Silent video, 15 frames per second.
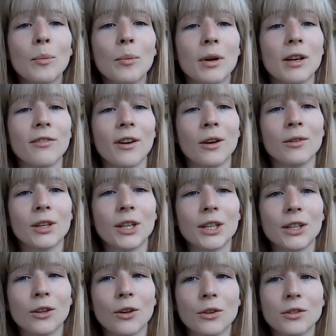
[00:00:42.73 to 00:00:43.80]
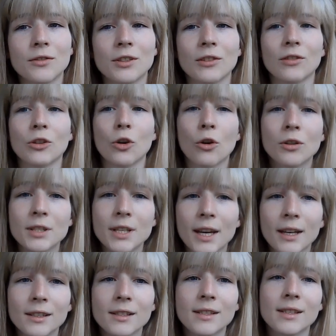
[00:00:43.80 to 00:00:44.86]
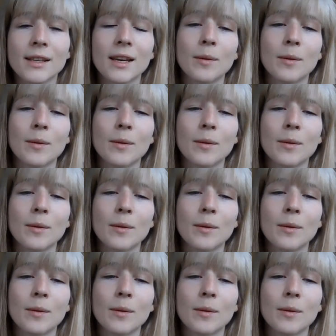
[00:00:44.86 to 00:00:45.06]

but I found that in lots of different contexts